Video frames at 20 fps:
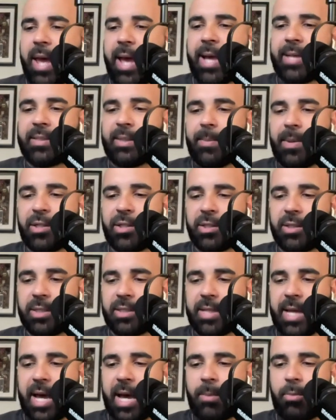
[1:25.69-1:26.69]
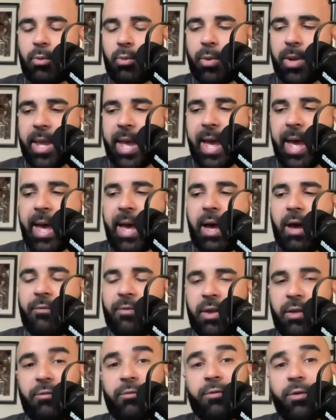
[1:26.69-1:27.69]
As I mentioned at the top, we have
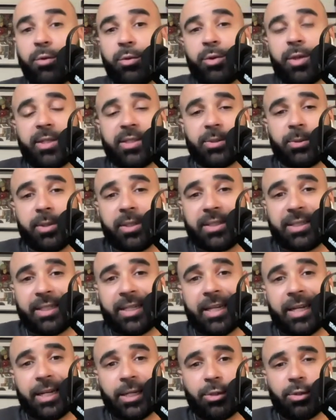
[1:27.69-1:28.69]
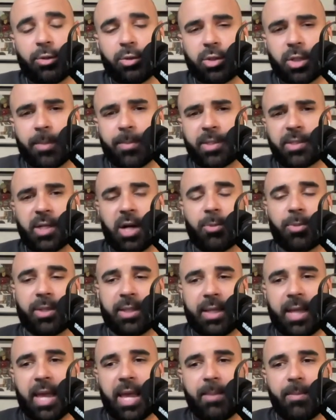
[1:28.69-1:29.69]
a few things that we'll need to get into. So I'm going to start with
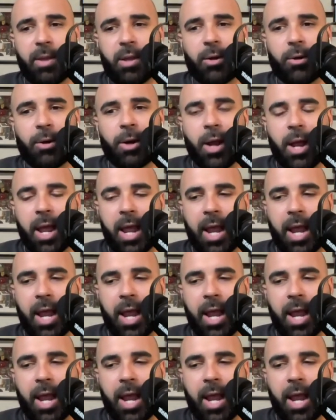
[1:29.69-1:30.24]
the game here.